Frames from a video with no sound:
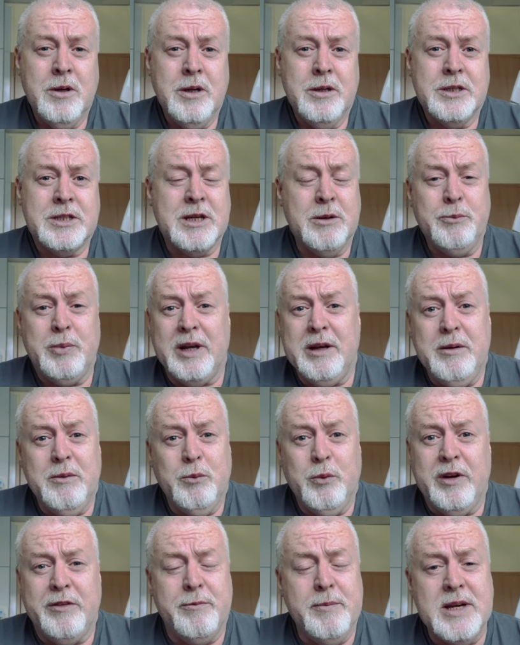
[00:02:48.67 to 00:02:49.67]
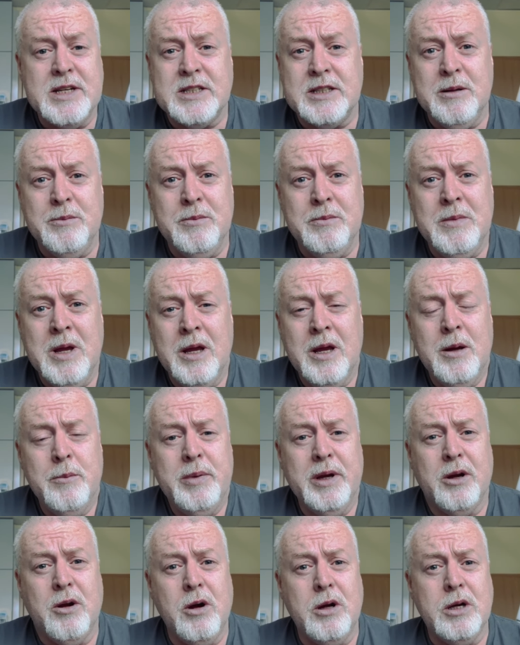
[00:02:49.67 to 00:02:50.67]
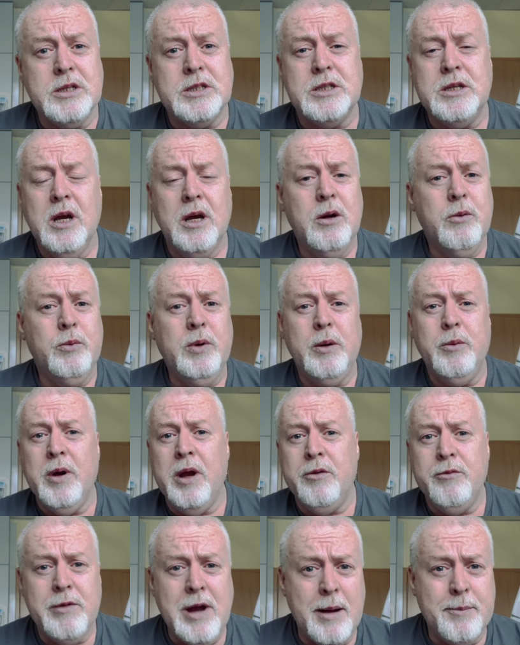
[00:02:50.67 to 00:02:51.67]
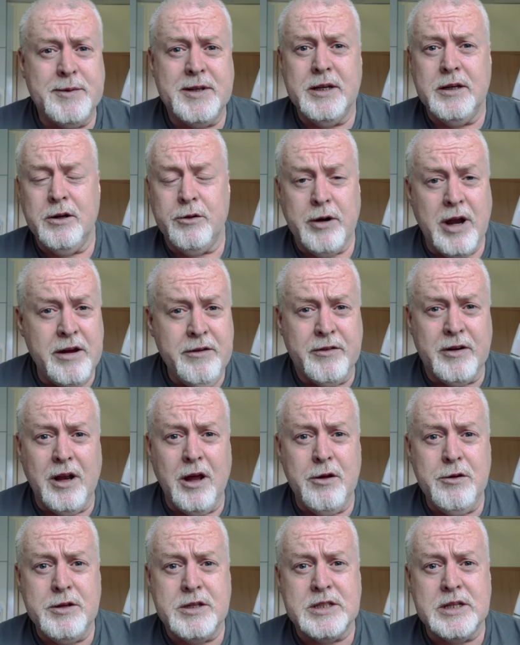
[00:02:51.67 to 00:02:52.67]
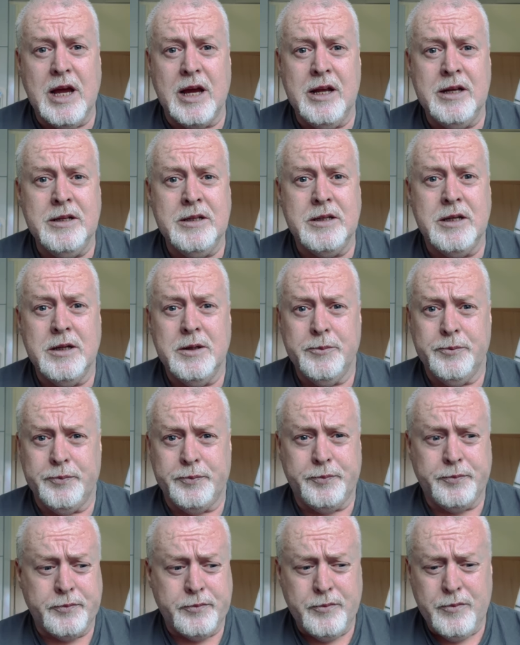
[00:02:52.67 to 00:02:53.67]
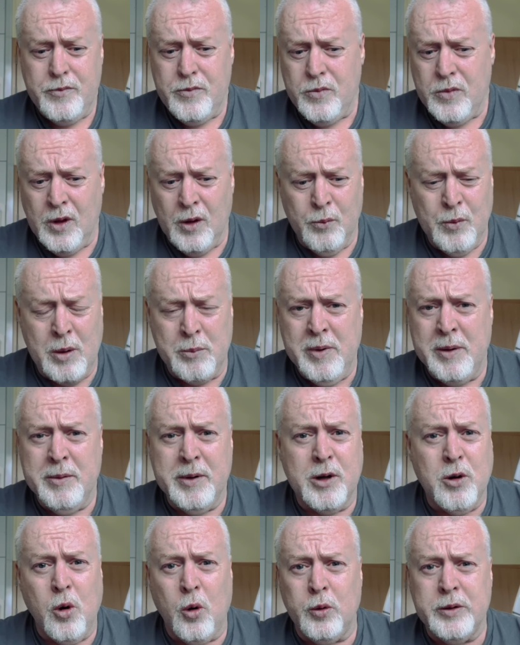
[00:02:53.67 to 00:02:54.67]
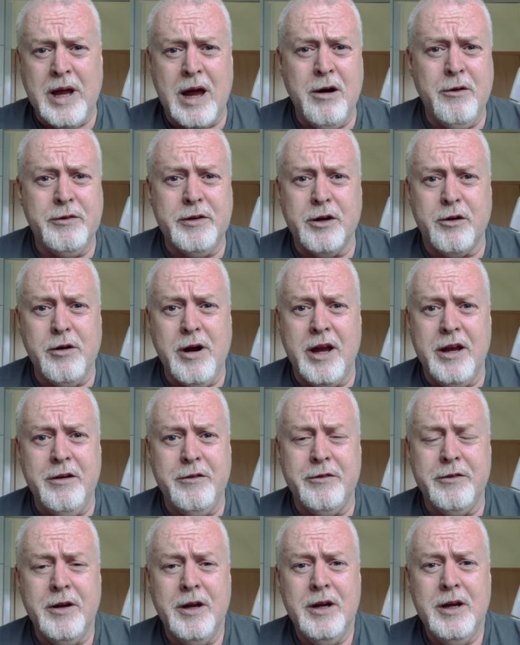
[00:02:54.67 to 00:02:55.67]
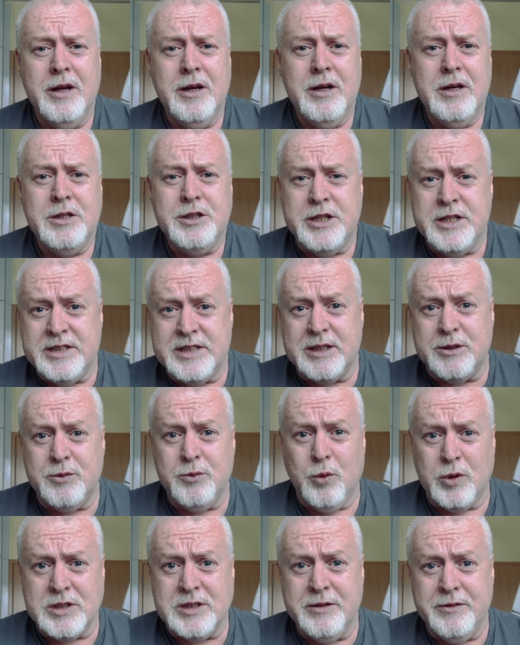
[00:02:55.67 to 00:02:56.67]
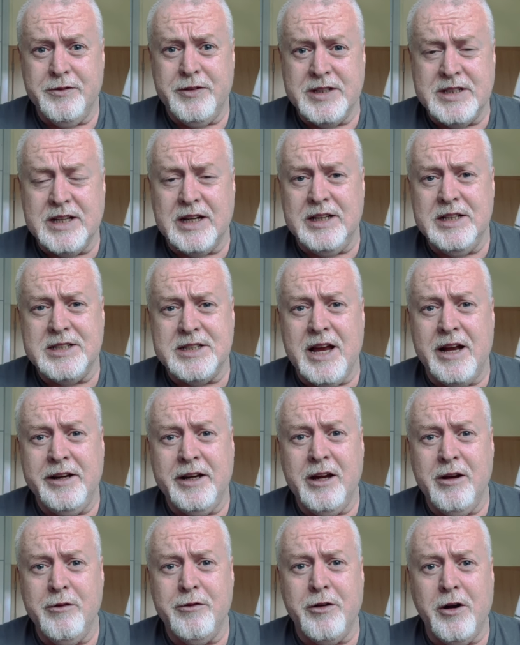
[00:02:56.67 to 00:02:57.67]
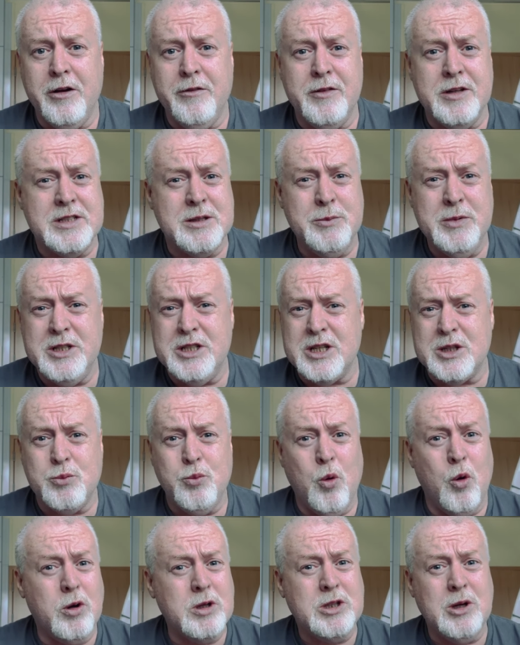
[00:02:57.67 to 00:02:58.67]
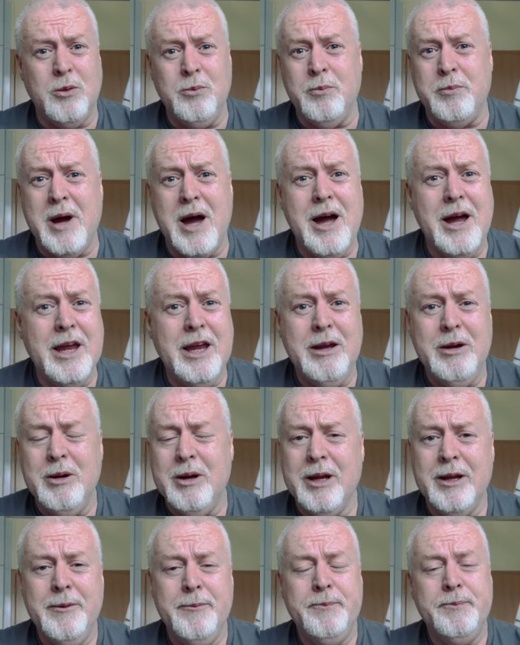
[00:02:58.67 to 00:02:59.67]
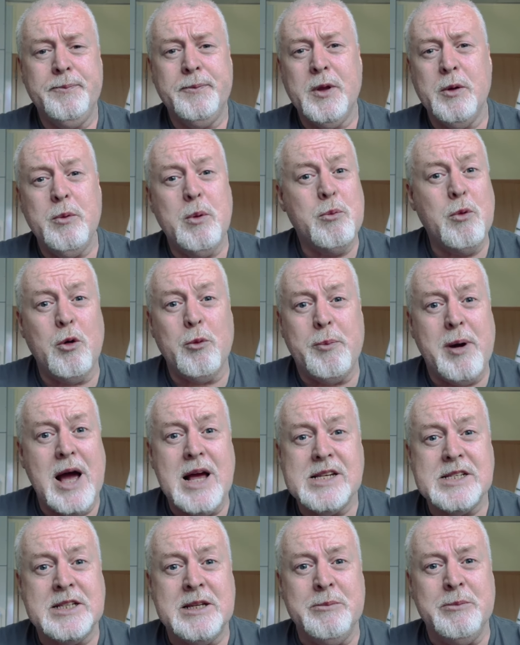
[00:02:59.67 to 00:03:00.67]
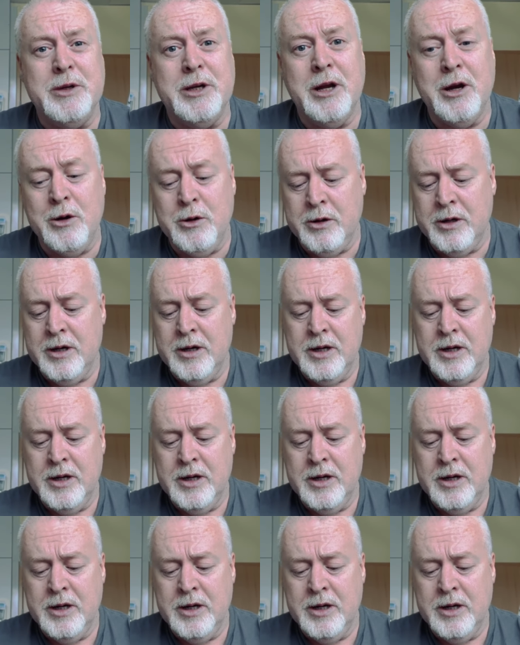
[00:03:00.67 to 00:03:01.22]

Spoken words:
Simply, we've missed them because we weren't wrapped in grave clothes. And when we were called out of the grave, Jesus wasn't physically standing in front of us, and we just walked on by. We walked past him, you know.